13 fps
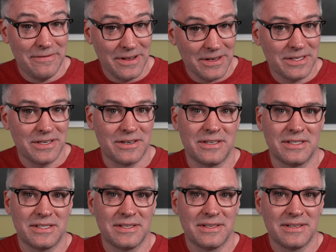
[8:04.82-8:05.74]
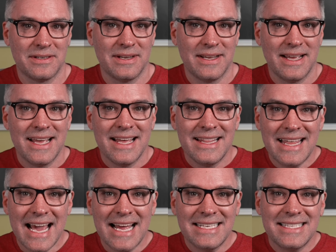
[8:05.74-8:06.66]
filters?
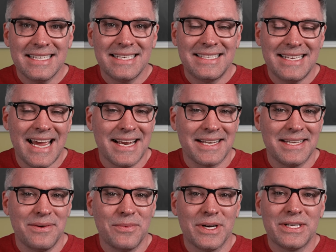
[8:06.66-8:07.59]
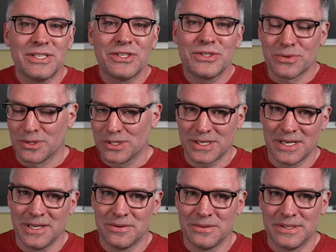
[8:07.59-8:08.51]
That's exactly what source
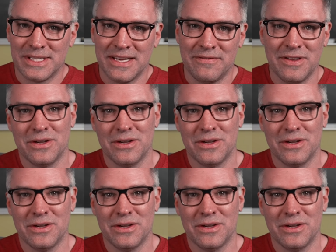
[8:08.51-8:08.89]
clones give